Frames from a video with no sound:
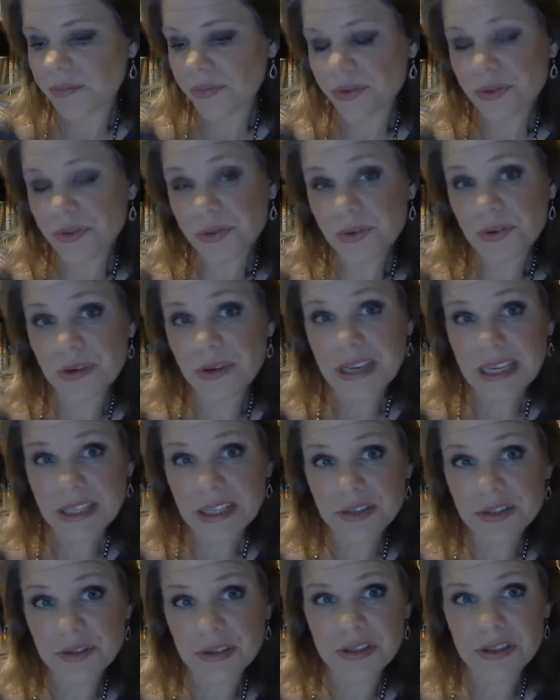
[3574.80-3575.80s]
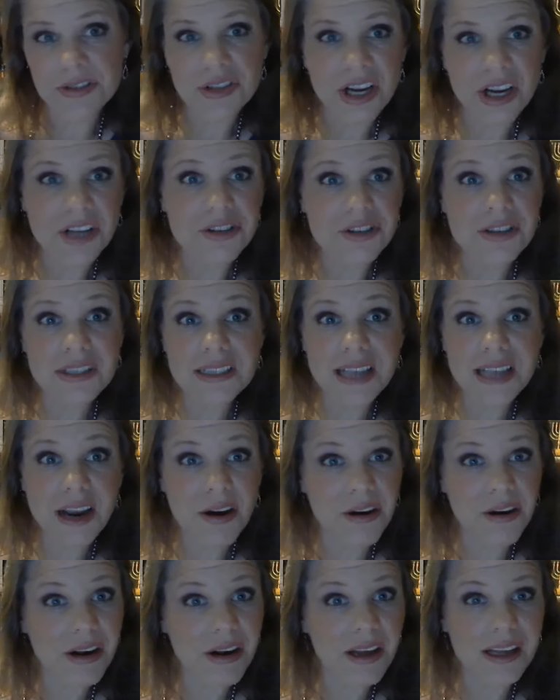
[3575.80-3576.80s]
through Judges
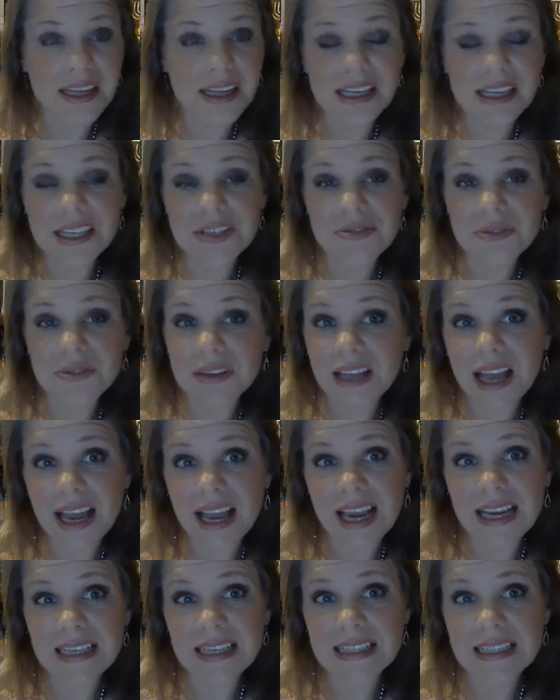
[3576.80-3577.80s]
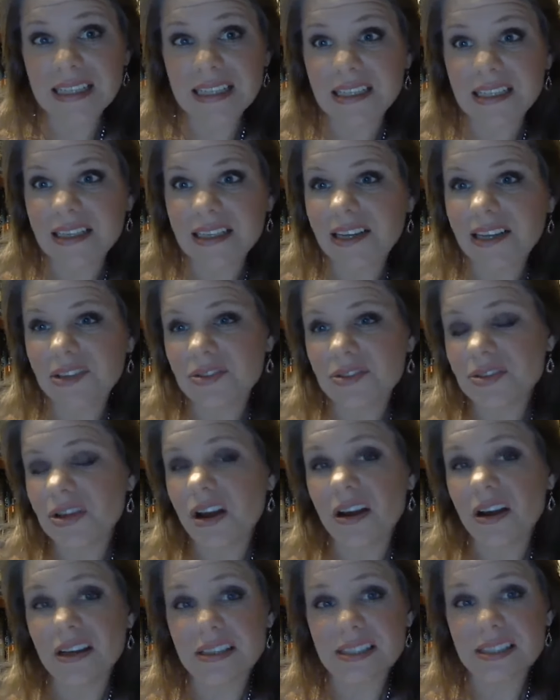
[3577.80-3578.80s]
era, Israelite. You
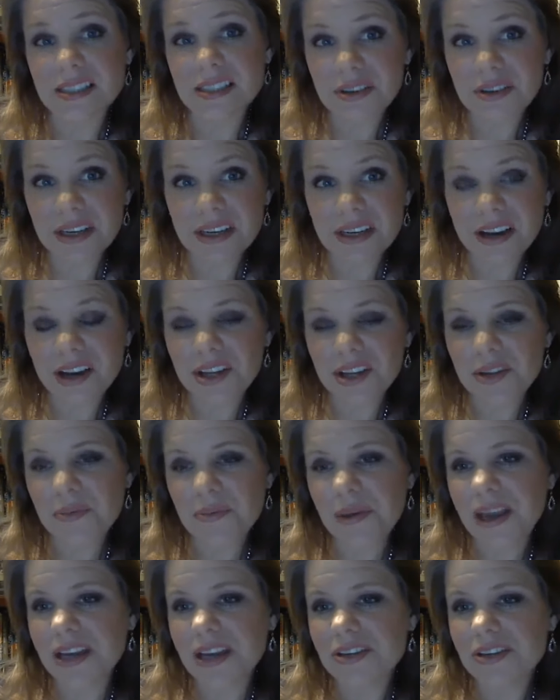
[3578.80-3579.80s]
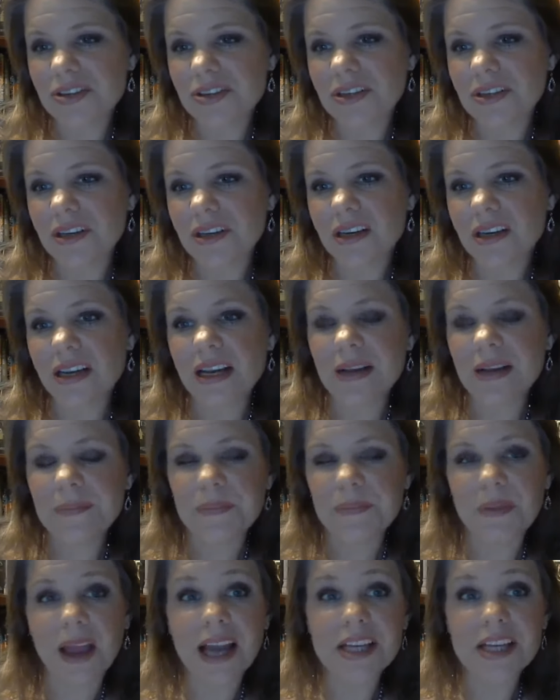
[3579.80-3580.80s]
saw Assyrian occupation,
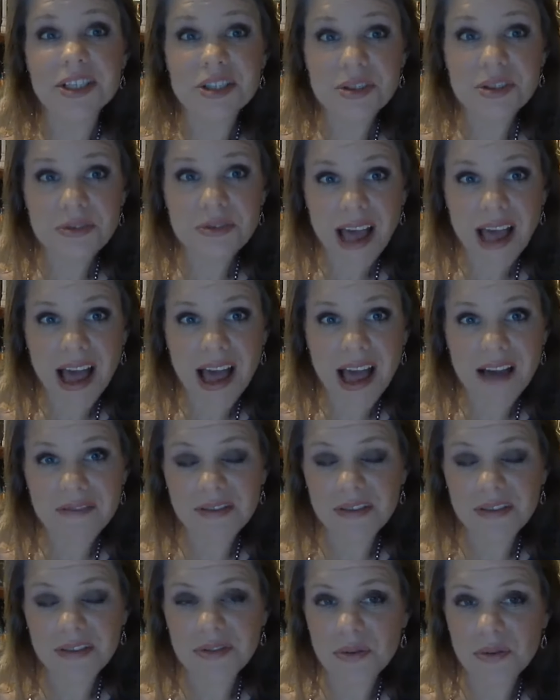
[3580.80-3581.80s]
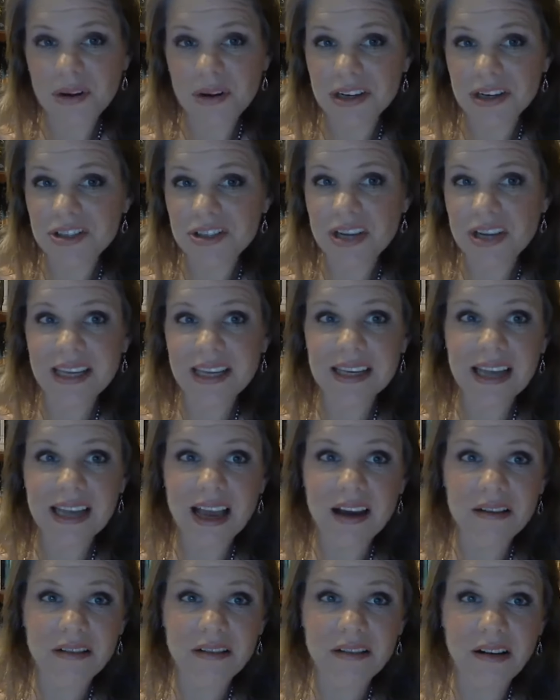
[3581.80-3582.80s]
I do have, if you want to check it
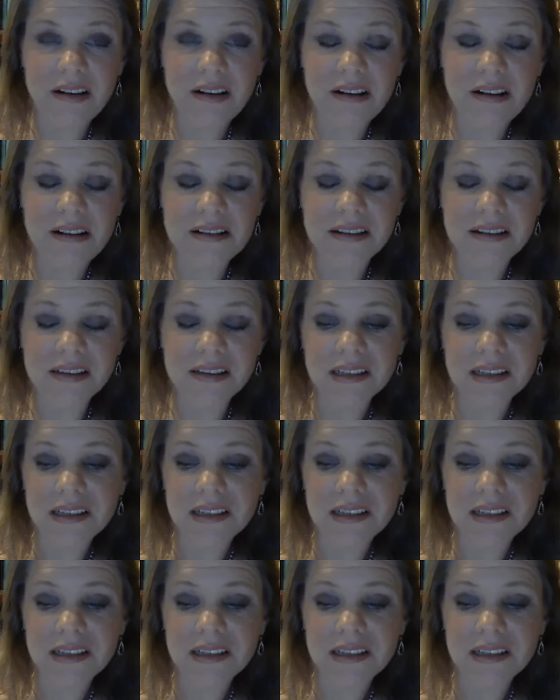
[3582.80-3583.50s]
out on